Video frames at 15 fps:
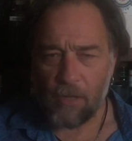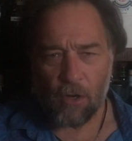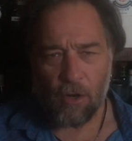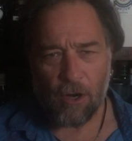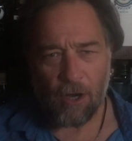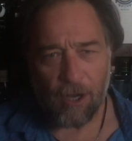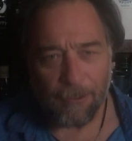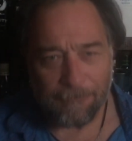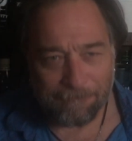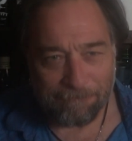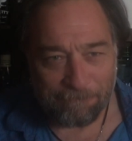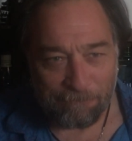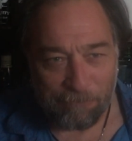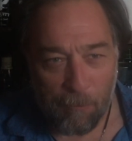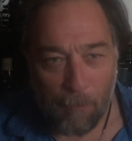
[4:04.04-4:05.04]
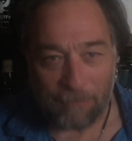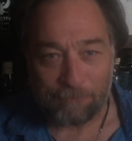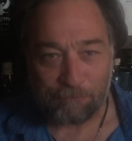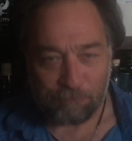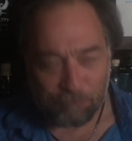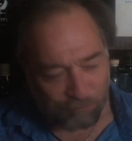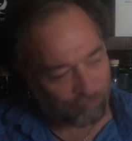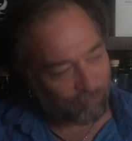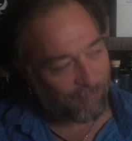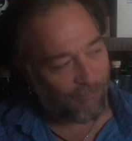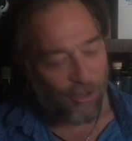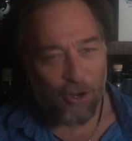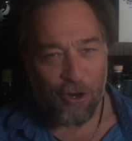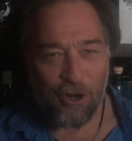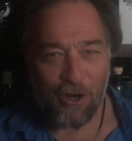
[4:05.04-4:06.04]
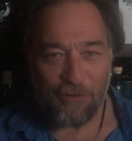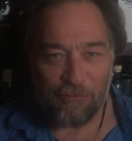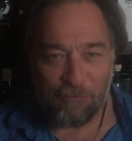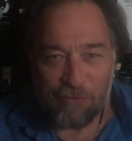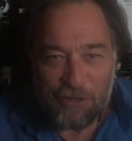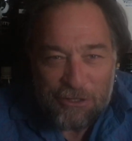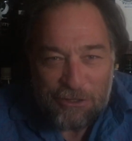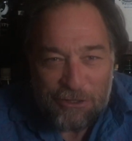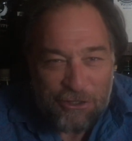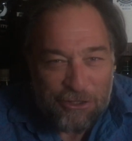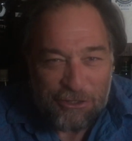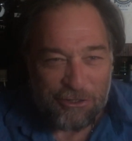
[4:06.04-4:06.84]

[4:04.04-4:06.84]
Oh, it's rich